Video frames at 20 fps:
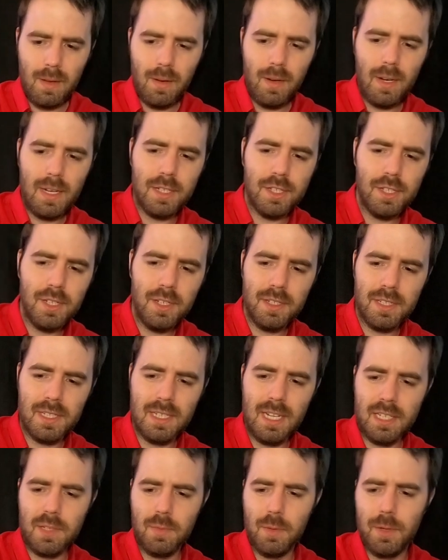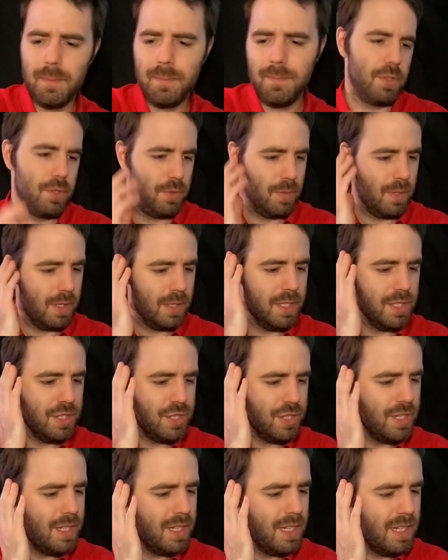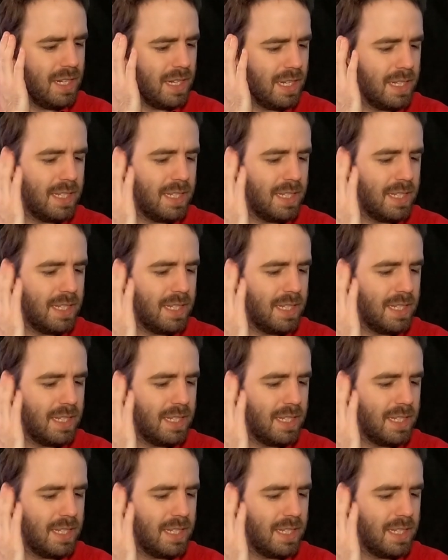All right, cheers. Next one, Trilogy.